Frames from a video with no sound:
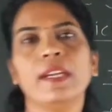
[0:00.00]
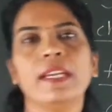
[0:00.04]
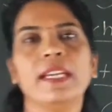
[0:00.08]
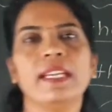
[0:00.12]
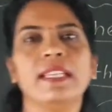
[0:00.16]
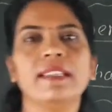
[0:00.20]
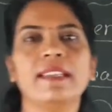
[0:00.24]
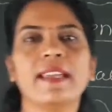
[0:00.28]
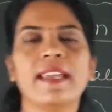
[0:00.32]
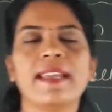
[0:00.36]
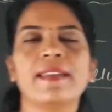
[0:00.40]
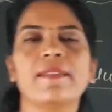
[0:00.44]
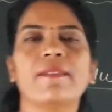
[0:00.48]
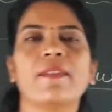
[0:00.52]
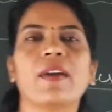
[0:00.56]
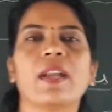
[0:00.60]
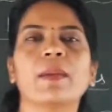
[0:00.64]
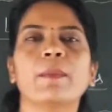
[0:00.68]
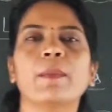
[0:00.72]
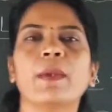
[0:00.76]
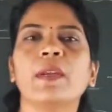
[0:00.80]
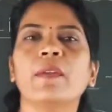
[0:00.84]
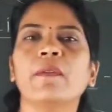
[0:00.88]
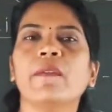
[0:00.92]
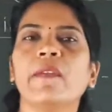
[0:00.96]
In the
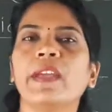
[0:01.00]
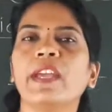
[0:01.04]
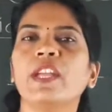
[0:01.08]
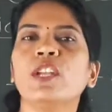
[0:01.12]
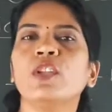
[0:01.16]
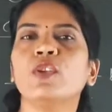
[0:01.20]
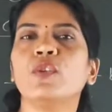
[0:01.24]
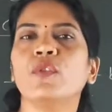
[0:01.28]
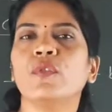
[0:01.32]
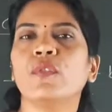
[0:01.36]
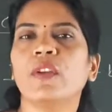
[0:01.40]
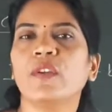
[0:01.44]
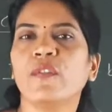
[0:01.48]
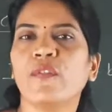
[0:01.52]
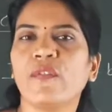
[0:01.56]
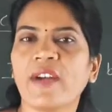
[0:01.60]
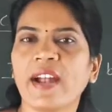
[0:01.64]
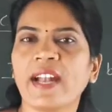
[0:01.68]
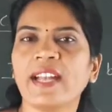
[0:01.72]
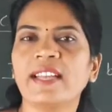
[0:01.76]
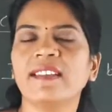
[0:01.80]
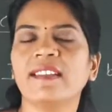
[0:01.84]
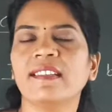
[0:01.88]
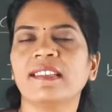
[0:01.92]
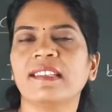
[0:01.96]
environment where you will
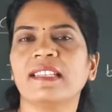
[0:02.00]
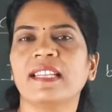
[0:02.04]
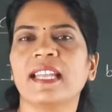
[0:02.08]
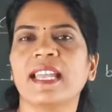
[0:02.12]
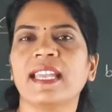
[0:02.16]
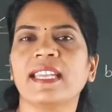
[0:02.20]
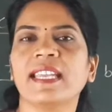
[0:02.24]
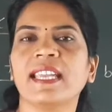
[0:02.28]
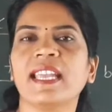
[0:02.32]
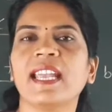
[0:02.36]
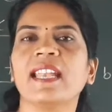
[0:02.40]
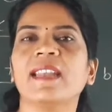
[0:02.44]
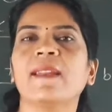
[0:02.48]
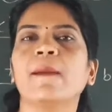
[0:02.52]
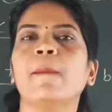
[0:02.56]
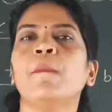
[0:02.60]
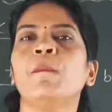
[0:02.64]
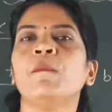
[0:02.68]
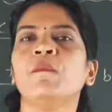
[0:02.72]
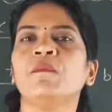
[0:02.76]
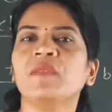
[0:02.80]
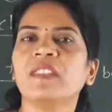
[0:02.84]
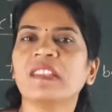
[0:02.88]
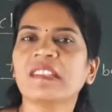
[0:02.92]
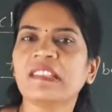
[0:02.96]
find
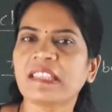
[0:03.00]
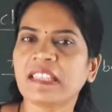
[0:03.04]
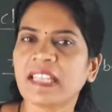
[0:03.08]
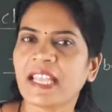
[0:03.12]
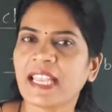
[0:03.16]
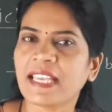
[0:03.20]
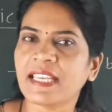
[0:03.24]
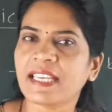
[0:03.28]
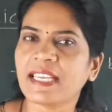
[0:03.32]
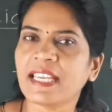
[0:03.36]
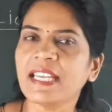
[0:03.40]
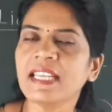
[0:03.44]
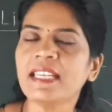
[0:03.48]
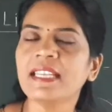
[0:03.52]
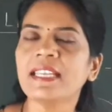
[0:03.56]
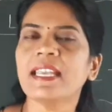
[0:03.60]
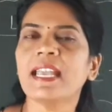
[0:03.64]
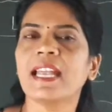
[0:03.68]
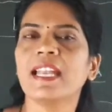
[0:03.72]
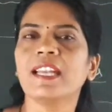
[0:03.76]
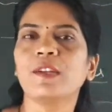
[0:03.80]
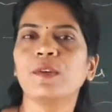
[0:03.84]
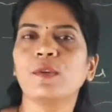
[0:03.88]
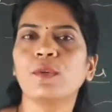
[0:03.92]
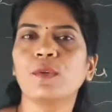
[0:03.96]
this lichen
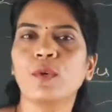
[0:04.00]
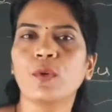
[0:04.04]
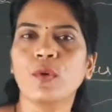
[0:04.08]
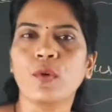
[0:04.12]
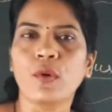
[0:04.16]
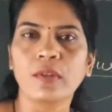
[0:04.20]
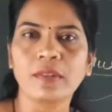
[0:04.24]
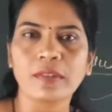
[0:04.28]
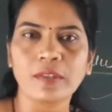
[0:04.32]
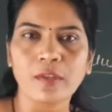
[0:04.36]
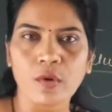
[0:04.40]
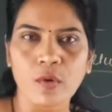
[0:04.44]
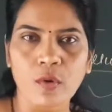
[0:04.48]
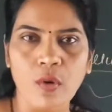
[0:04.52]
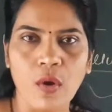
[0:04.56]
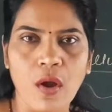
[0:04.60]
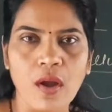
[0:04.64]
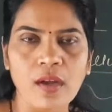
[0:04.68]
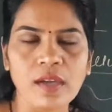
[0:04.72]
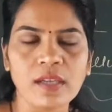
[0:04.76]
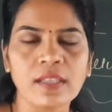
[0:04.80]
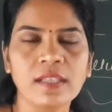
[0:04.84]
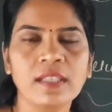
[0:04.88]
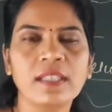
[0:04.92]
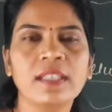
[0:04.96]
can grow on the
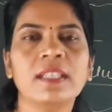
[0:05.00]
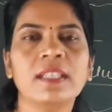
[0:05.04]
rock,